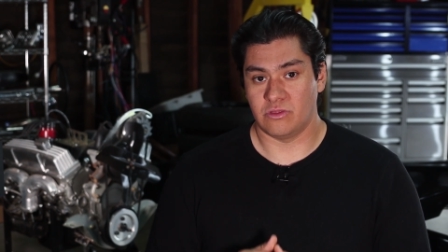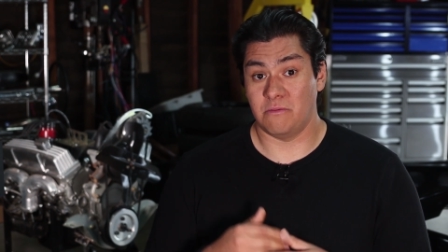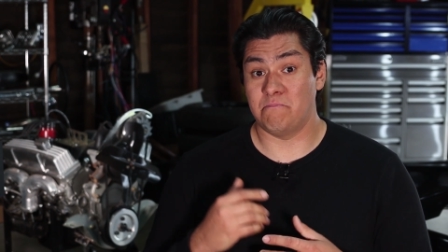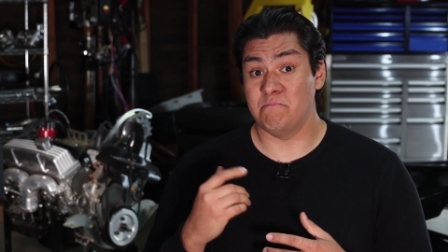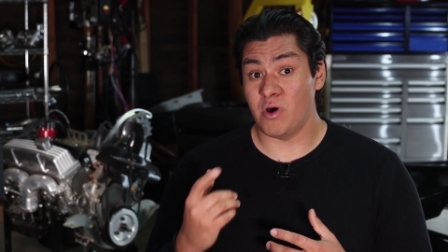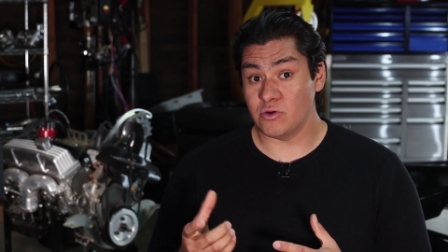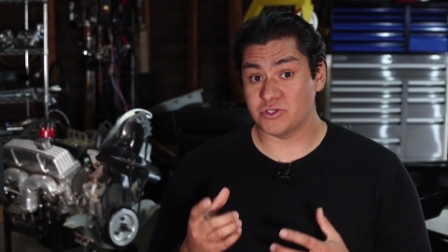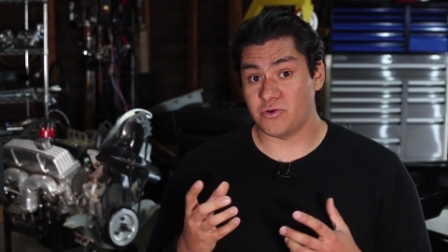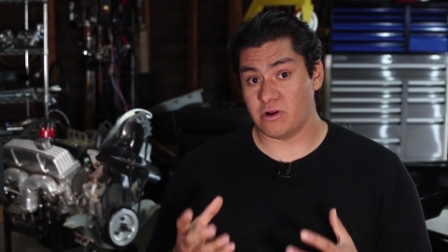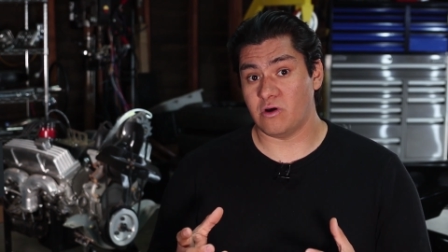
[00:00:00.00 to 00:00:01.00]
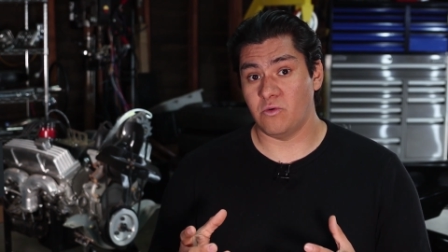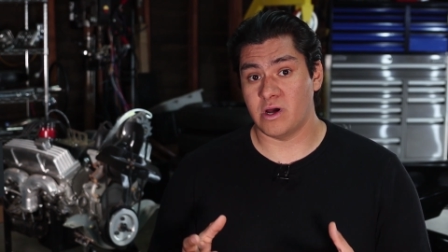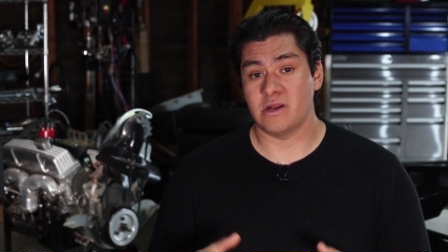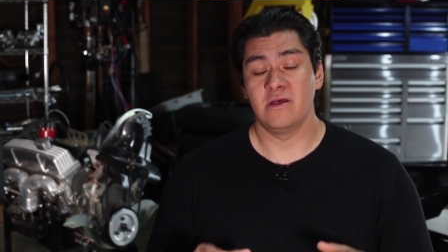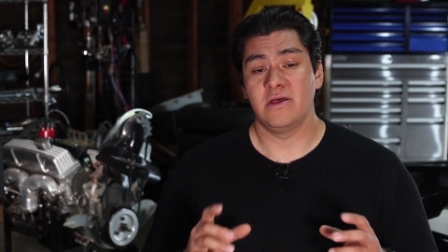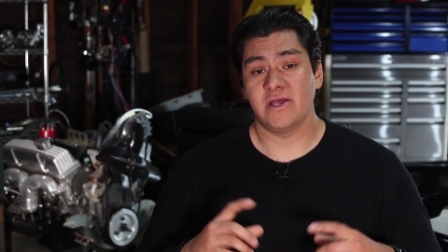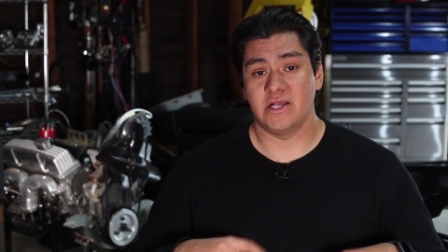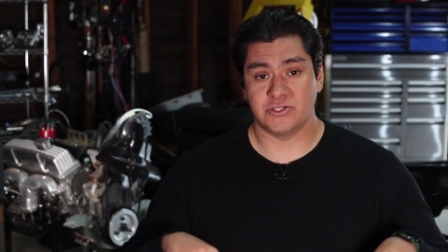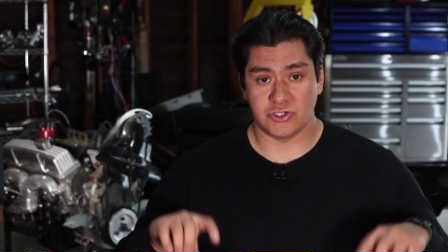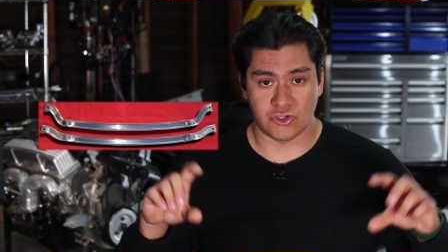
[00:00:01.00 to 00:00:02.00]
The most critical one
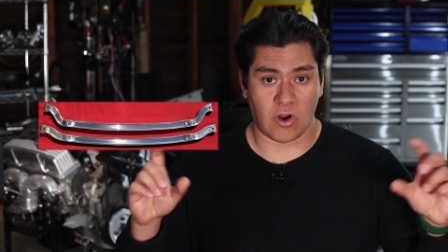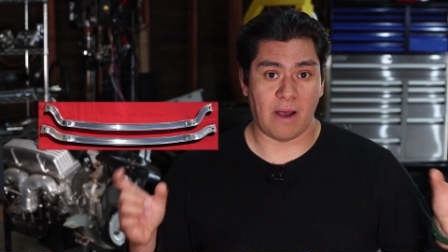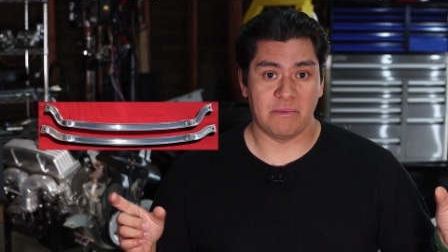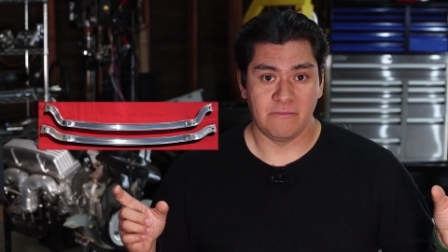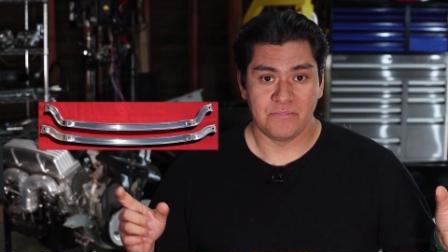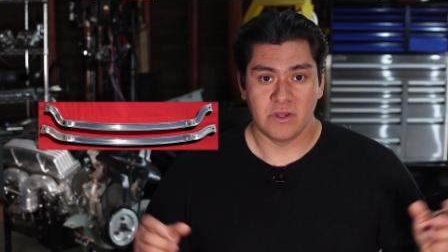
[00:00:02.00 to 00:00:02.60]
is your drop.